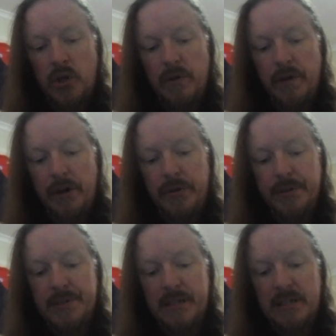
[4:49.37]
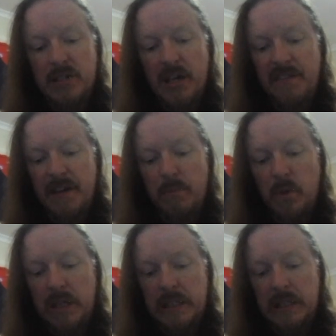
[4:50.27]
Those that serve him
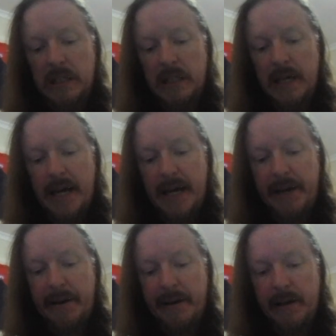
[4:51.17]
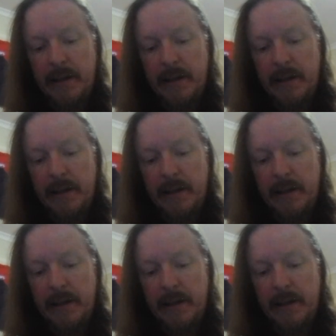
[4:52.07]
well and